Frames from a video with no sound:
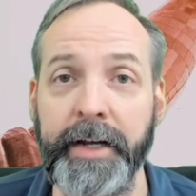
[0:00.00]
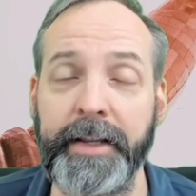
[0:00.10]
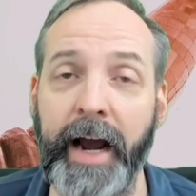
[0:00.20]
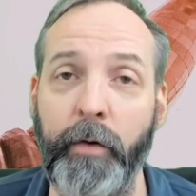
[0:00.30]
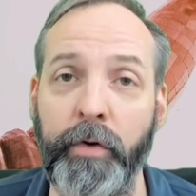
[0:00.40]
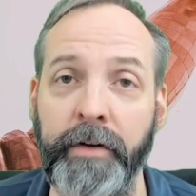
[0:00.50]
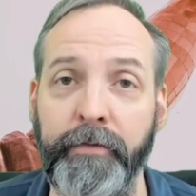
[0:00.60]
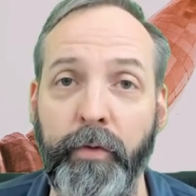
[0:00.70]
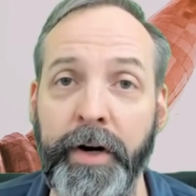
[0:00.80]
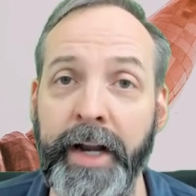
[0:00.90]
that will
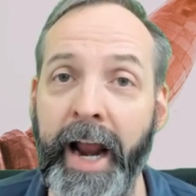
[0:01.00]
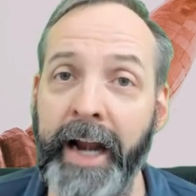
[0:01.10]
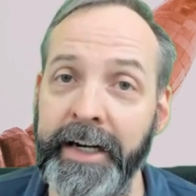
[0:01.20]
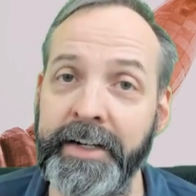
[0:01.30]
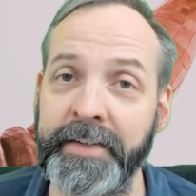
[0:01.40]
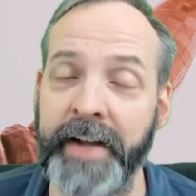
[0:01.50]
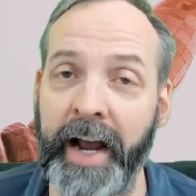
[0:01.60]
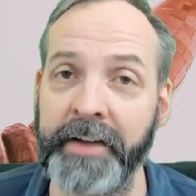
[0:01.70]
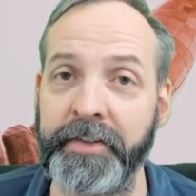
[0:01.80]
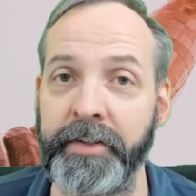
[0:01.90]
avoid any
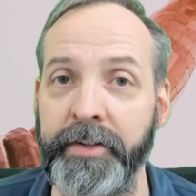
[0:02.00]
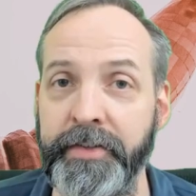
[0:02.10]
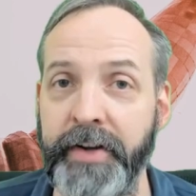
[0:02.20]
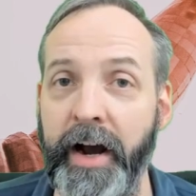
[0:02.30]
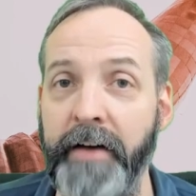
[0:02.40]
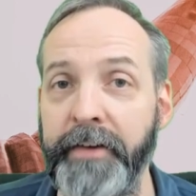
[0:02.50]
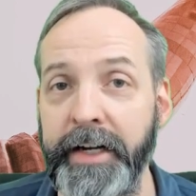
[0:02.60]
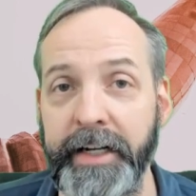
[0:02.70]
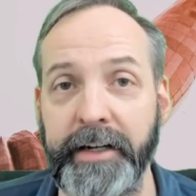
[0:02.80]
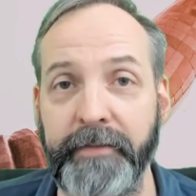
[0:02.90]
disasters of
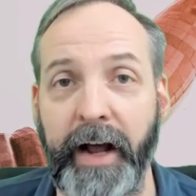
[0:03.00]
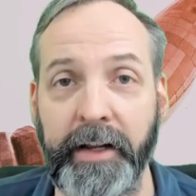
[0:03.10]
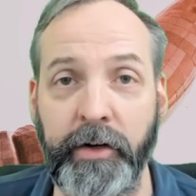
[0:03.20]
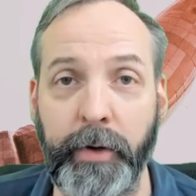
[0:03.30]
an invalid